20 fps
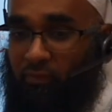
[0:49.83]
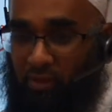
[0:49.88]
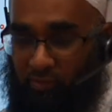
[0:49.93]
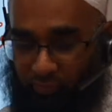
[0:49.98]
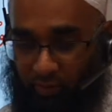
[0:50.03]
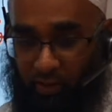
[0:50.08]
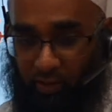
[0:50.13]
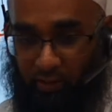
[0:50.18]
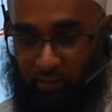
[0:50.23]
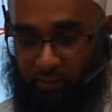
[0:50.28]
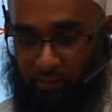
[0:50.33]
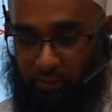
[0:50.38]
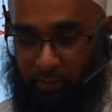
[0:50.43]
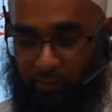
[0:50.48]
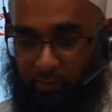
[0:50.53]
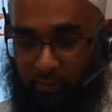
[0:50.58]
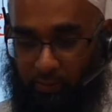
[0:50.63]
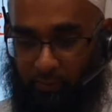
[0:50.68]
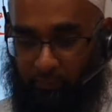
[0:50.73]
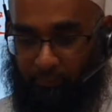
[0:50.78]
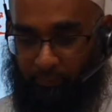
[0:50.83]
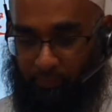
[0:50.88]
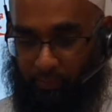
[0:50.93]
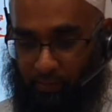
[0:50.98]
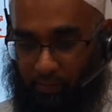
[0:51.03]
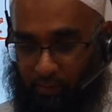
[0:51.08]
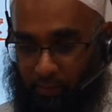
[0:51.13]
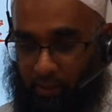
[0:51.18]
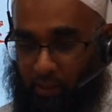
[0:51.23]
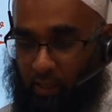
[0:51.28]
a fa.
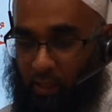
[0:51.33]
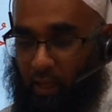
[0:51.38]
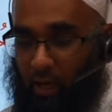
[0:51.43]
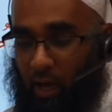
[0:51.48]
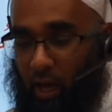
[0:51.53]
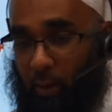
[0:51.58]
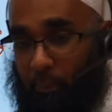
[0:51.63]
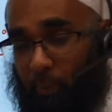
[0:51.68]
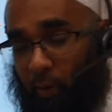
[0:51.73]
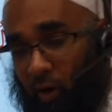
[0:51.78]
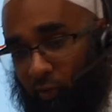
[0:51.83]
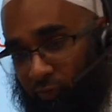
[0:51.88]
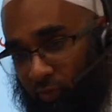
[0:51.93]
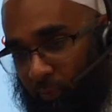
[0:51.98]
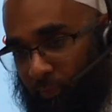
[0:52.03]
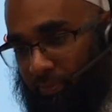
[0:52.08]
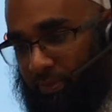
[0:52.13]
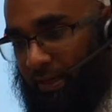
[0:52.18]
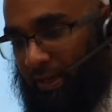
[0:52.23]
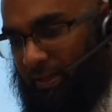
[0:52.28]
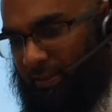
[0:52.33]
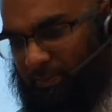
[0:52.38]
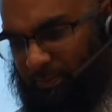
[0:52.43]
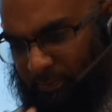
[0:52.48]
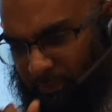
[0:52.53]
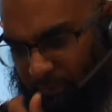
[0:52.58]
Apart from that,